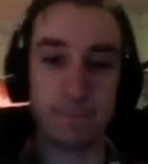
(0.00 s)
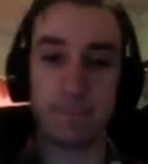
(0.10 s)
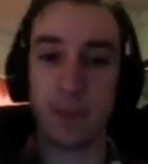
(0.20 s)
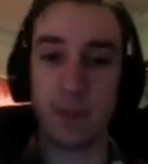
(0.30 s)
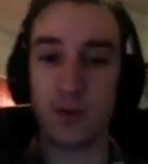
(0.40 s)

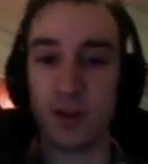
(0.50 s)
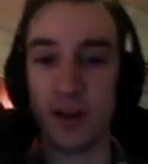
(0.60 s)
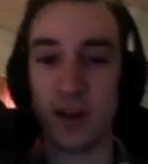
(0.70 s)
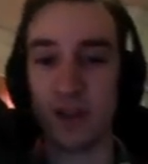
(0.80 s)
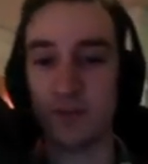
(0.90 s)
Good luck and have
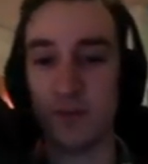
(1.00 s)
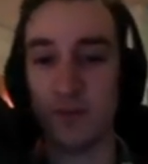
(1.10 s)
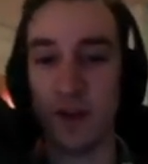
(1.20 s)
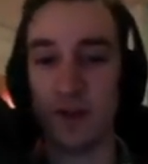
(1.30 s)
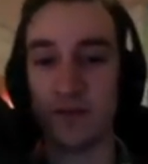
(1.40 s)
some fun.
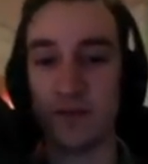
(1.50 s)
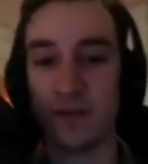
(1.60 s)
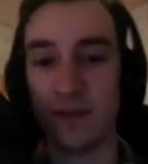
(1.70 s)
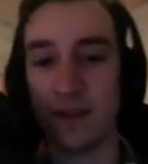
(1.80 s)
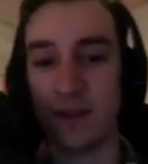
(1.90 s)

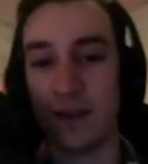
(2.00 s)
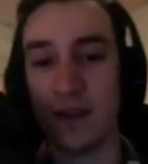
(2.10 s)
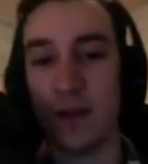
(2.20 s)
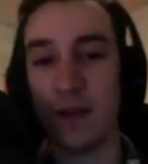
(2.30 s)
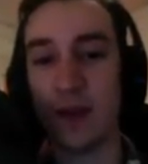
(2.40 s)

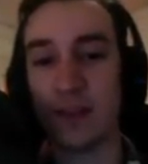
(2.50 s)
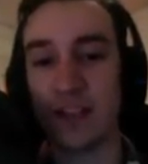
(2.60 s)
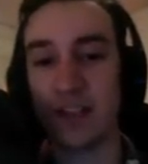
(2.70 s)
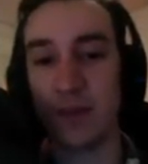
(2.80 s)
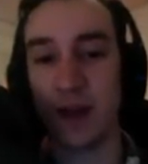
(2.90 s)
I'm gonna type it
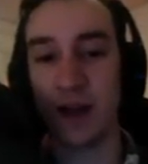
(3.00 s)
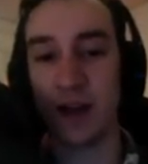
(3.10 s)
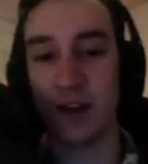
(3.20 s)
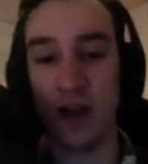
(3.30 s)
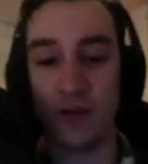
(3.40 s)
out. You know, I
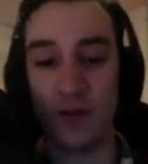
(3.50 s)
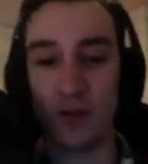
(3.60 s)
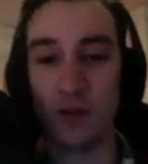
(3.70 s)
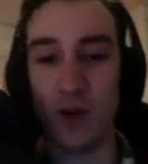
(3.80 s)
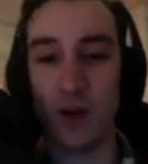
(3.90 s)
really want
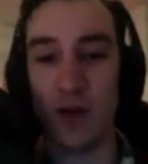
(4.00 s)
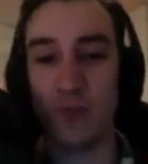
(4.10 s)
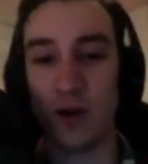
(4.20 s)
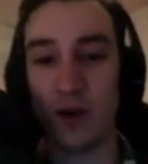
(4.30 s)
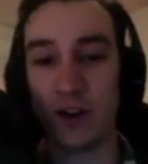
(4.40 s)
my
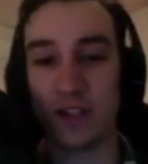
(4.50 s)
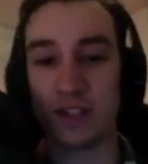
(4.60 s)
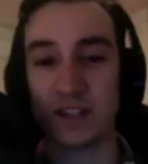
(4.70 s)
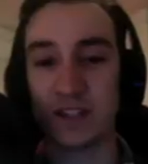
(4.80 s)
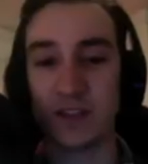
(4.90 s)
opponents
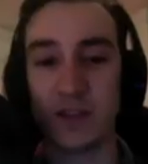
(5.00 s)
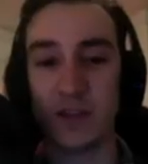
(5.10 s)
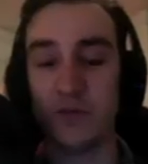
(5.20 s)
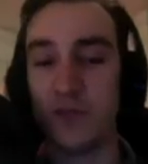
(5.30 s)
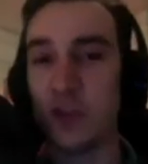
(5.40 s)
to
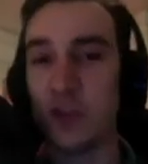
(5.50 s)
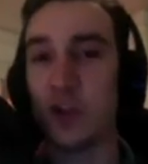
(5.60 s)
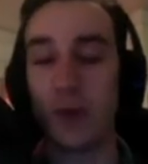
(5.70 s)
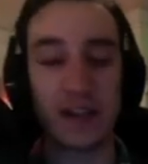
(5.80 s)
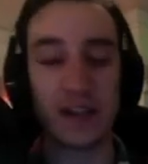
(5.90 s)
feel my
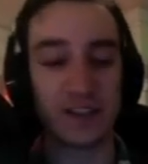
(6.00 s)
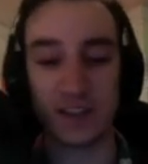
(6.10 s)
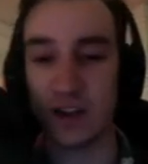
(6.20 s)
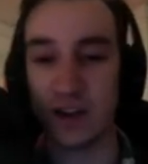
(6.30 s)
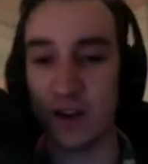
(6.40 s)
sincerity
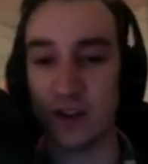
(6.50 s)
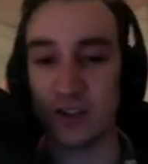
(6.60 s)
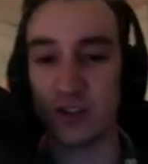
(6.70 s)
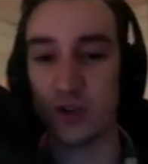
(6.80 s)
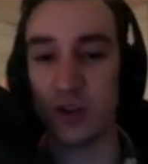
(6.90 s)
here, so
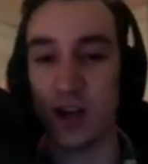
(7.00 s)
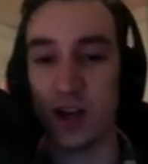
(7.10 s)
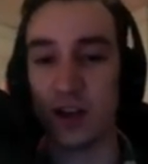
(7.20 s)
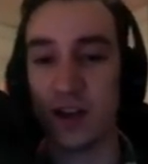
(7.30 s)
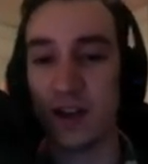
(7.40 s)
good luck,
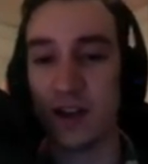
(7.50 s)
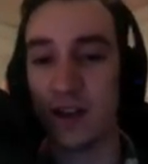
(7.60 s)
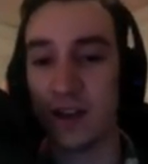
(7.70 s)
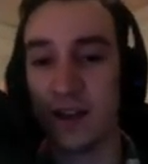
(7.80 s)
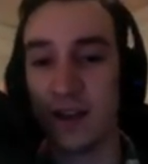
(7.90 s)

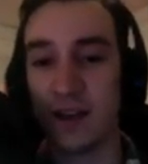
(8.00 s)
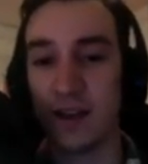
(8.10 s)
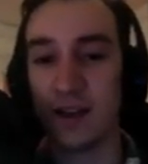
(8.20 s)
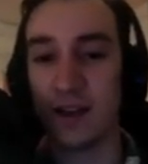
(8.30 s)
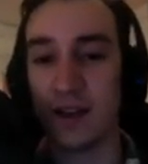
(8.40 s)

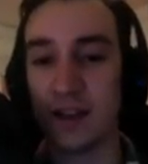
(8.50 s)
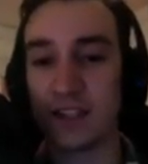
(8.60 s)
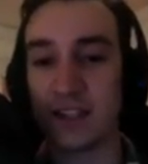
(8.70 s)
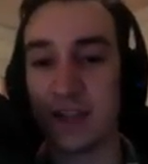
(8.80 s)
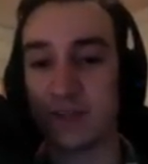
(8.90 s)
and let's have
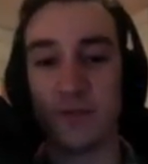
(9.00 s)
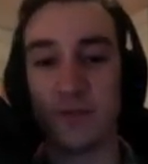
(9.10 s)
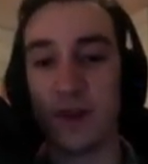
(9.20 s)
some fun.